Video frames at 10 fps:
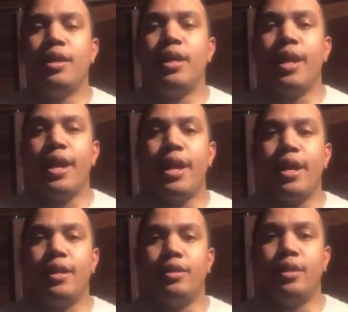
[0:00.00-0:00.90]

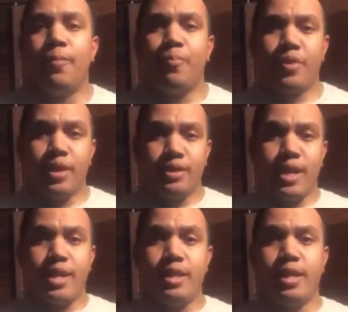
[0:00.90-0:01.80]
And his
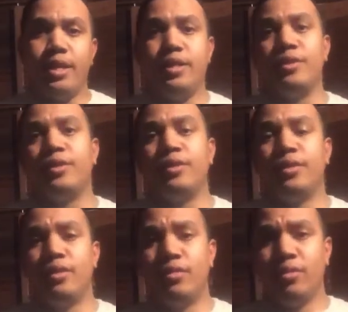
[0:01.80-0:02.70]
idea is
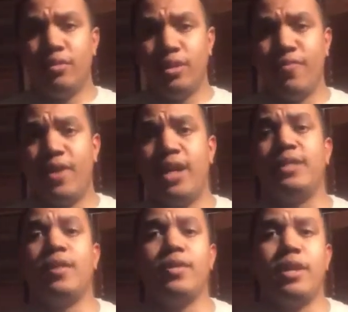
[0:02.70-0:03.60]
he finds
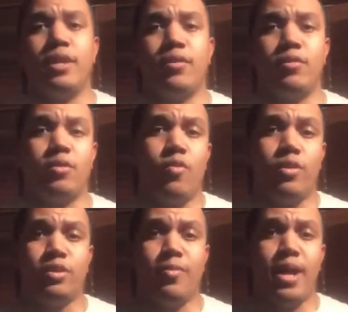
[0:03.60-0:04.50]
out they're
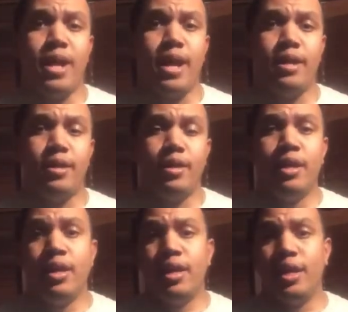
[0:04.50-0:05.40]
going to Manhattan,
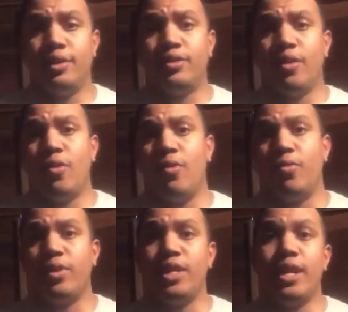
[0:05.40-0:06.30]
and
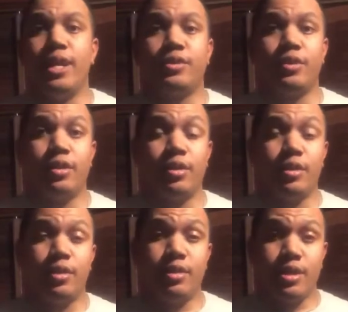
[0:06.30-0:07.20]
so he tells
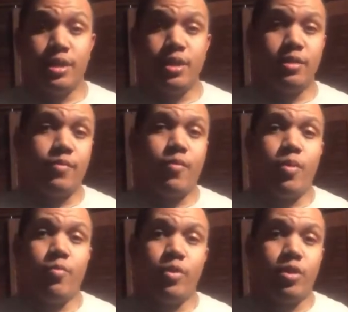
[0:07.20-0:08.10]

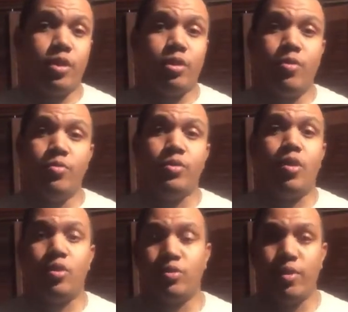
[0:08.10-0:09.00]
everyone, we're going to close
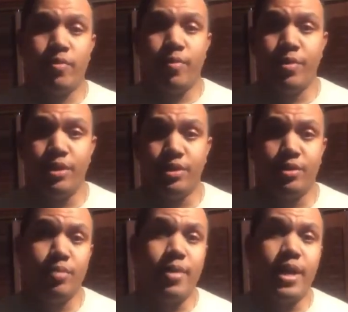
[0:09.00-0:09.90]
all 21 bridges
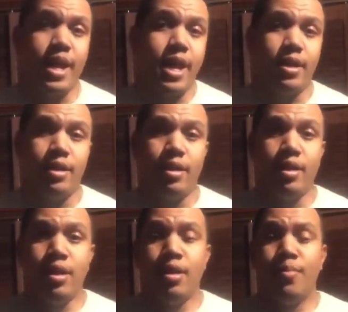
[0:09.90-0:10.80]
to Manhattan,
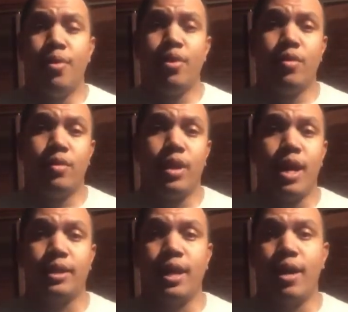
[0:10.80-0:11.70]
put it on
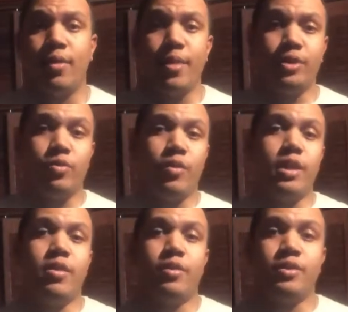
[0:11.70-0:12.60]
lockdown to make sure they
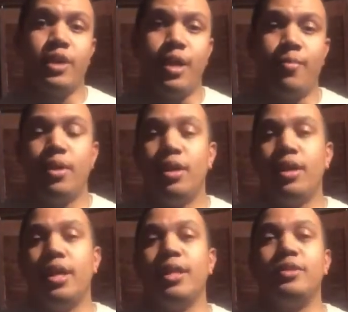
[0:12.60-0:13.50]
don't escape.
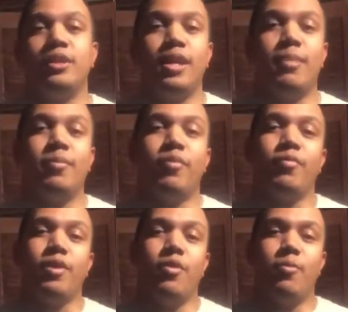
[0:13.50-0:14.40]
Hence the name of the
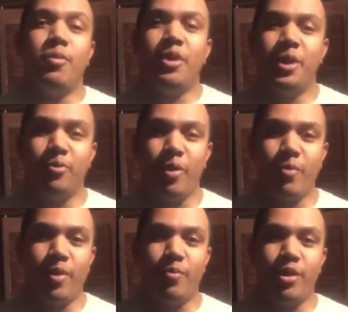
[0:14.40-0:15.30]
film,
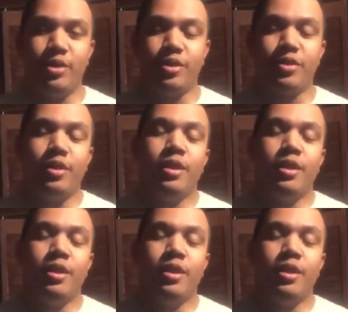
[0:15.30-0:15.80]
21 Bridges.